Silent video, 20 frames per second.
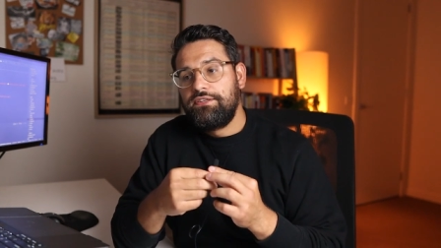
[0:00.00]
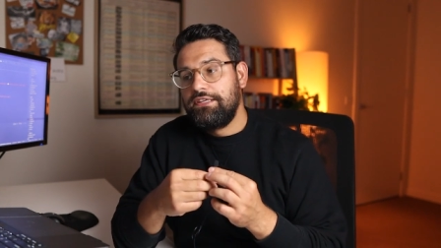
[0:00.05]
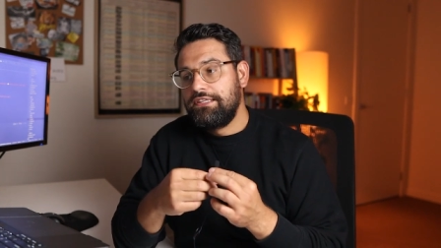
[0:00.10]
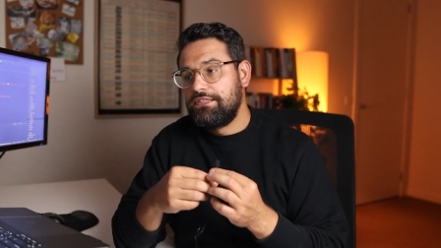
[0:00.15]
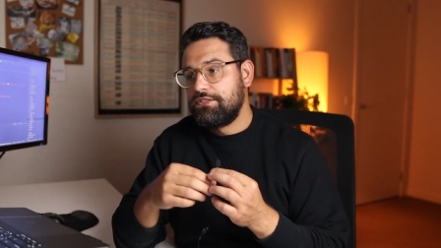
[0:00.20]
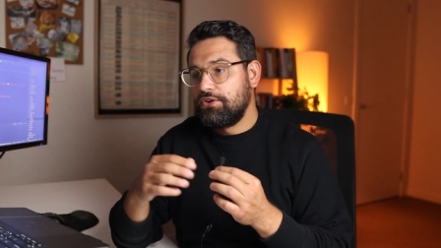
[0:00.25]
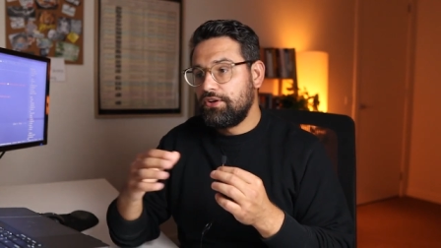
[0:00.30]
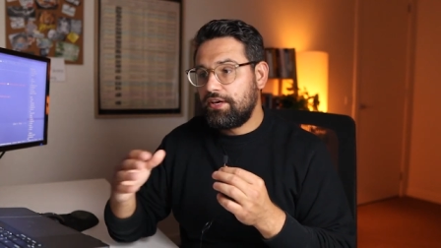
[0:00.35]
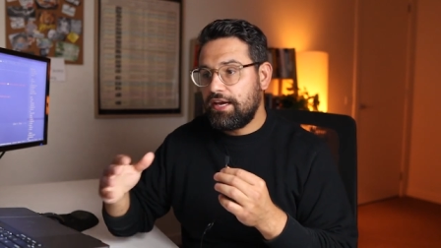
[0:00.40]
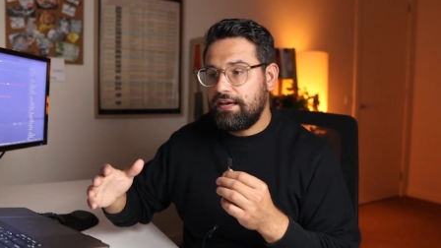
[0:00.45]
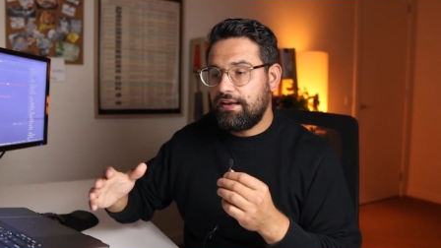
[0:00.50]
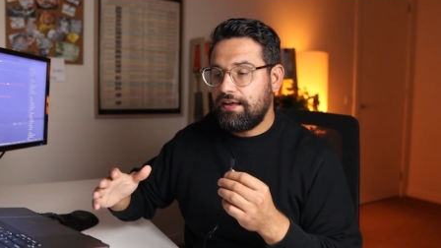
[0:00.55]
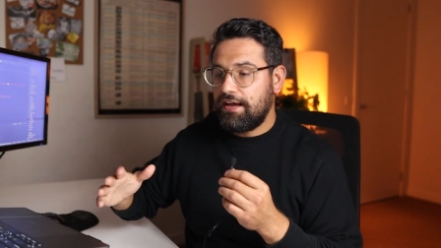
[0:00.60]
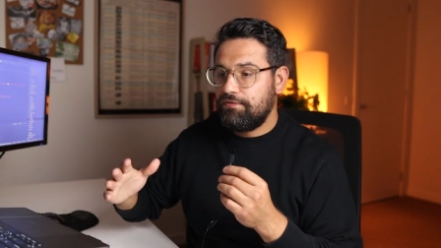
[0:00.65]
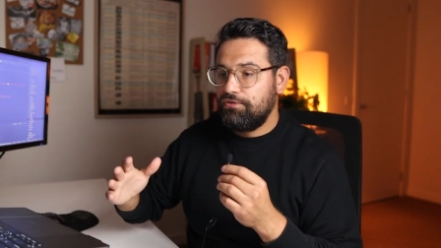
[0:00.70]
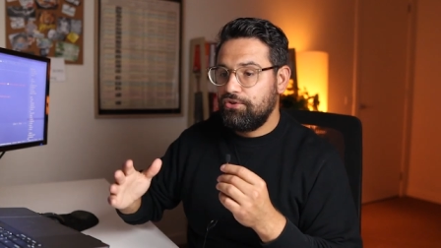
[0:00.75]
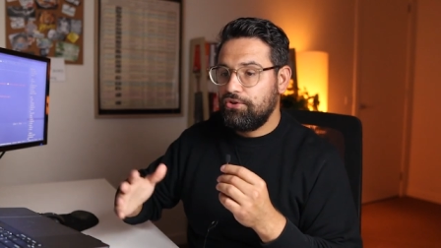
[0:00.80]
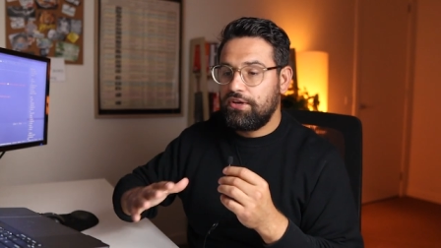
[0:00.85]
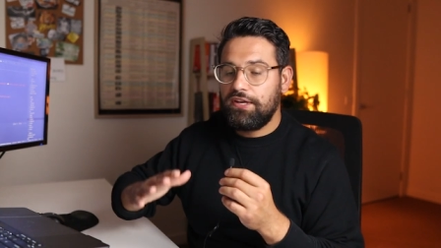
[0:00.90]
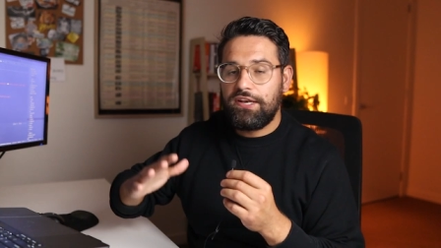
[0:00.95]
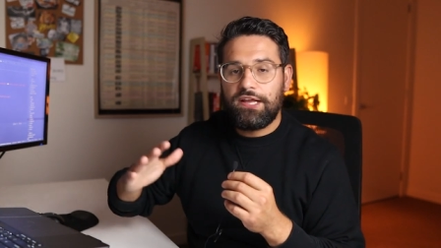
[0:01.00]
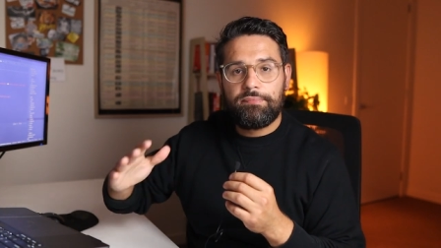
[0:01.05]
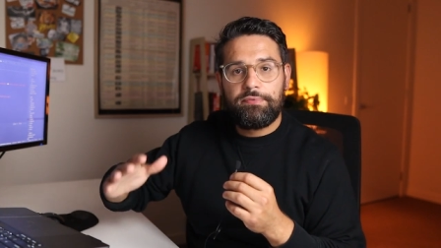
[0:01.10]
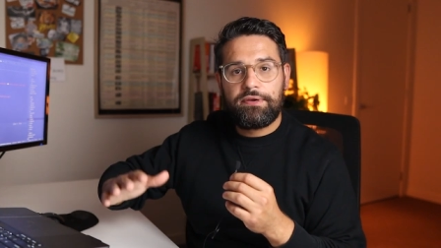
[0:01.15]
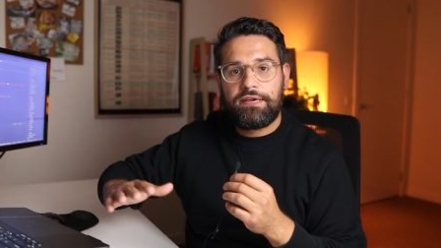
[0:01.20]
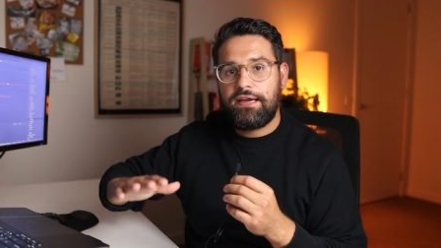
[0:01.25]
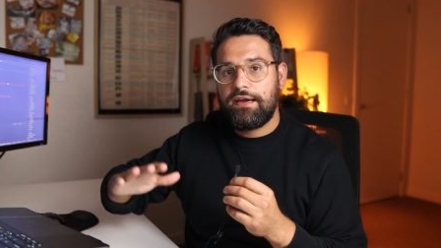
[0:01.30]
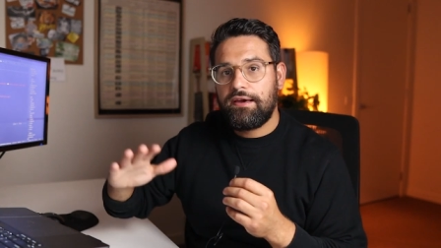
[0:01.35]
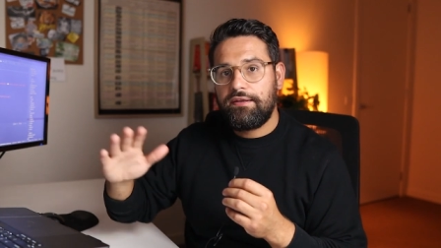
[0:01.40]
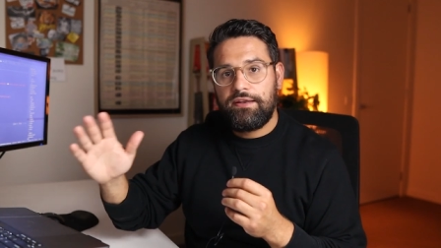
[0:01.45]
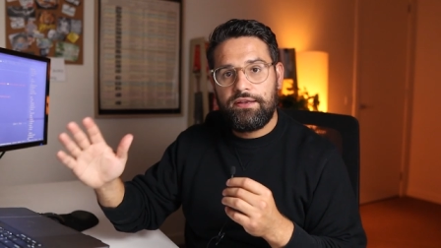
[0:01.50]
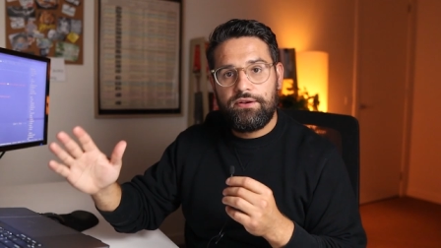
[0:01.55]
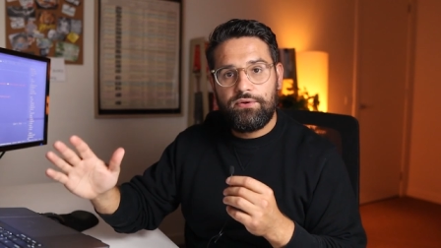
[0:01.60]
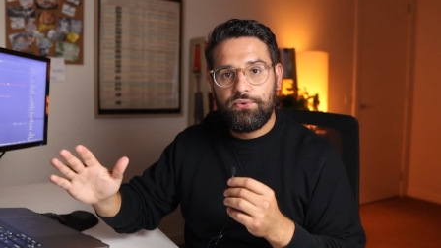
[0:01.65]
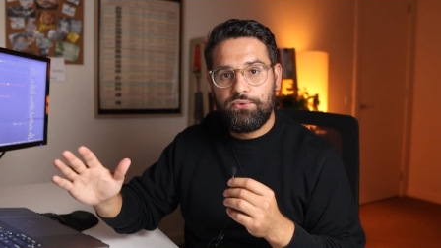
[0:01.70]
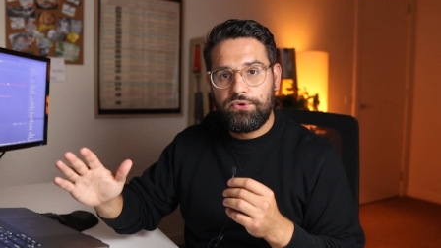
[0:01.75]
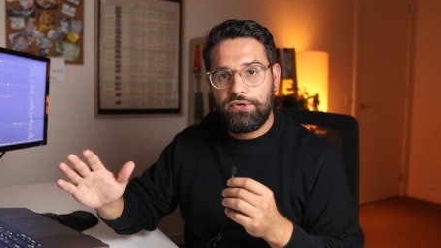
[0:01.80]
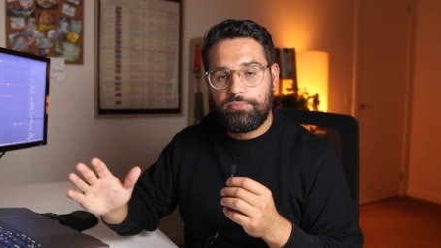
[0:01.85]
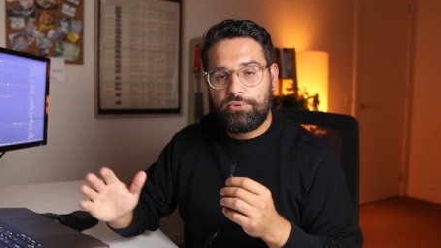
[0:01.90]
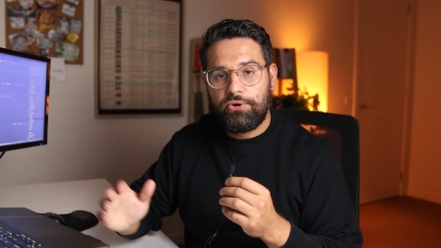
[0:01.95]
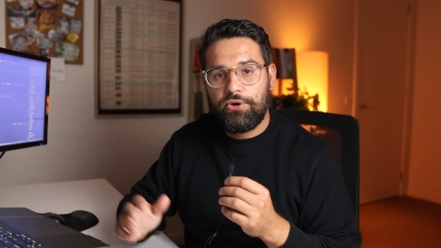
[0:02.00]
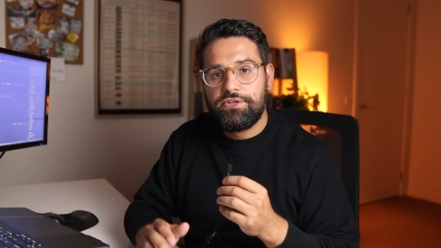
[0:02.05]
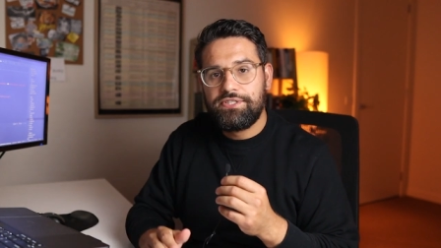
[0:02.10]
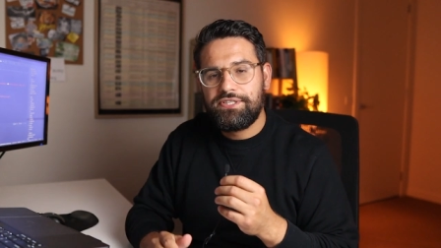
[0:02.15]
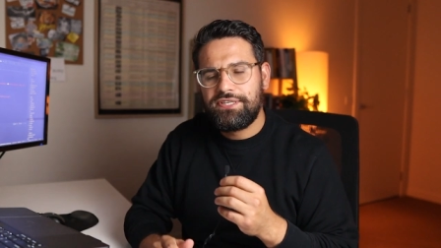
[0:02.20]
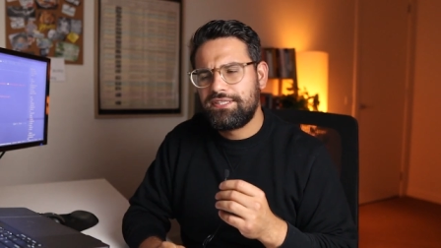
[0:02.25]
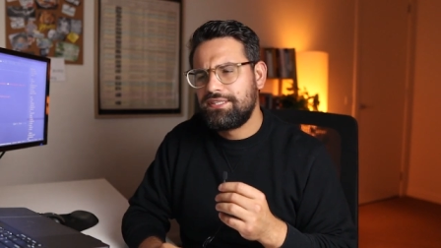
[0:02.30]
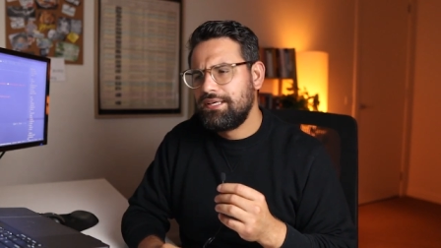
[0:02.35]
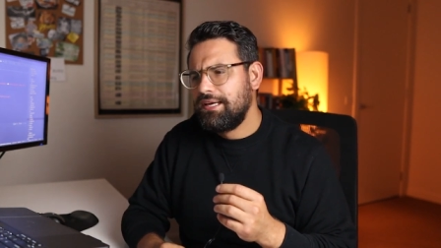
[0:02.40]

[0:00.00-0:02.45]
It's okay to have your GitHub account and all your projects,